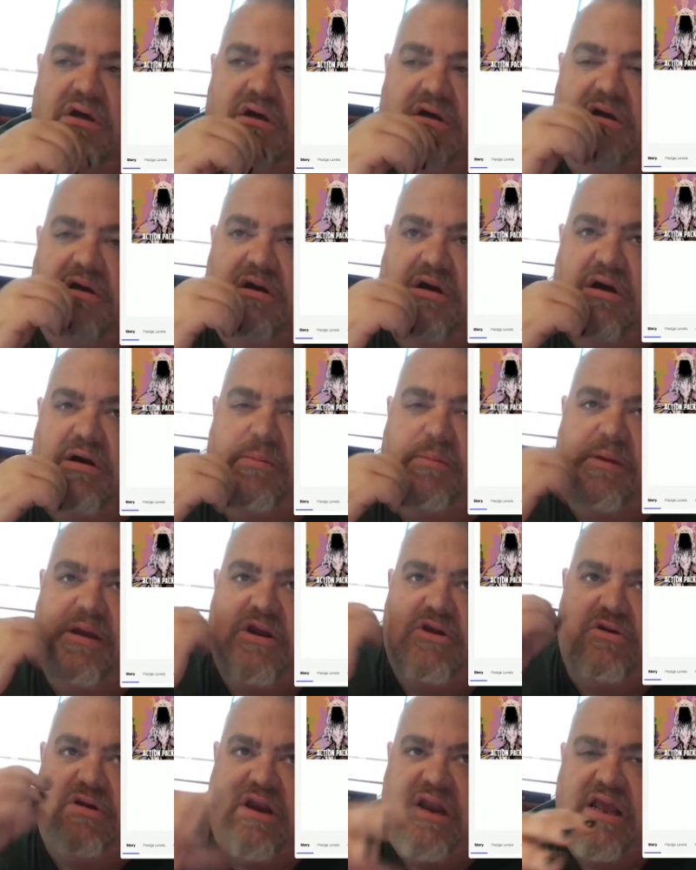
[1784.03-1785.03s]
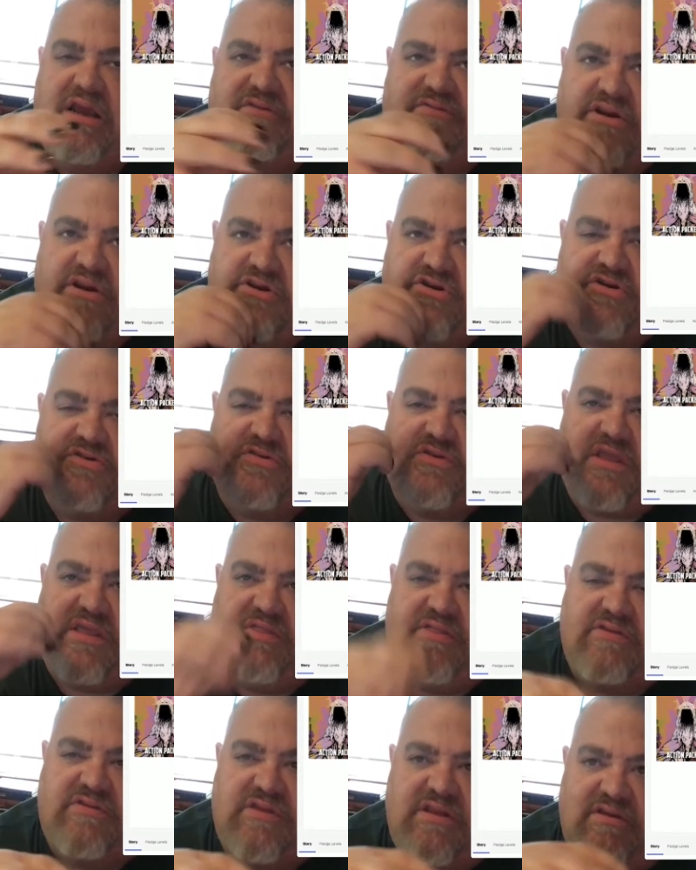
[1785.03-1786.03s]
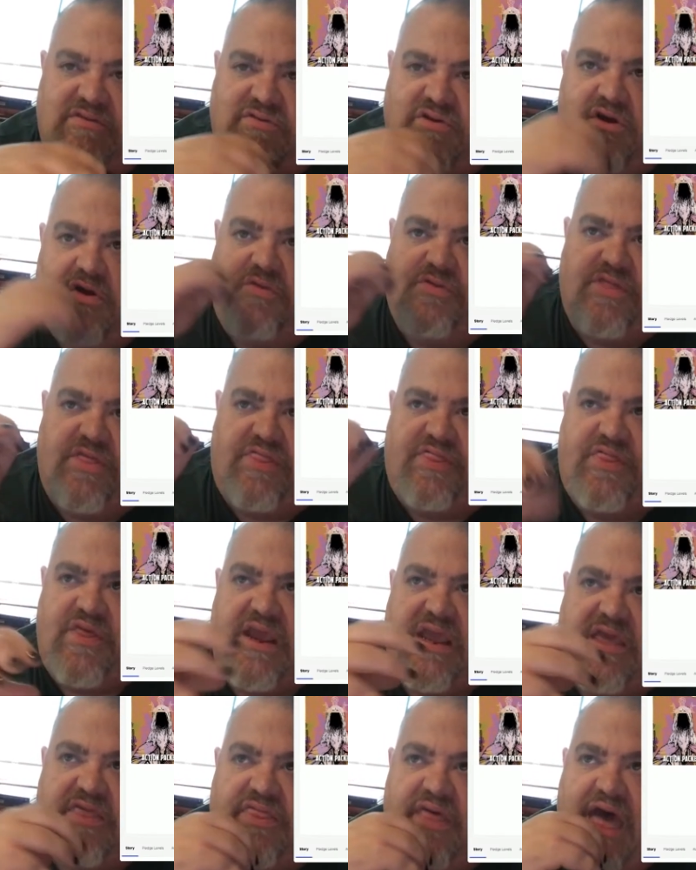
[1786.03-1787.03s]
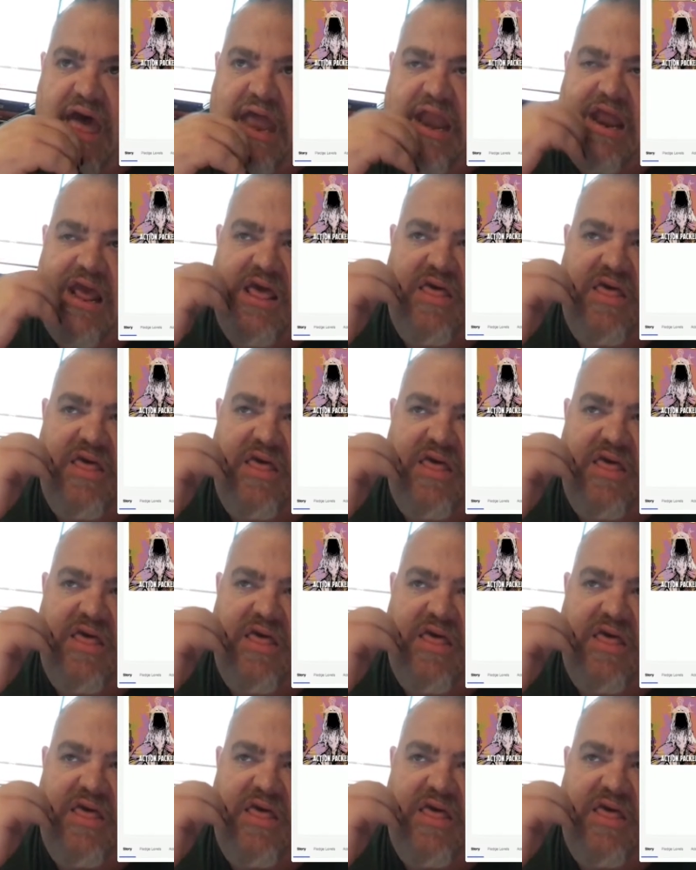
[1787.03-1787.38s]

and creating adventures in the City of Skull to think that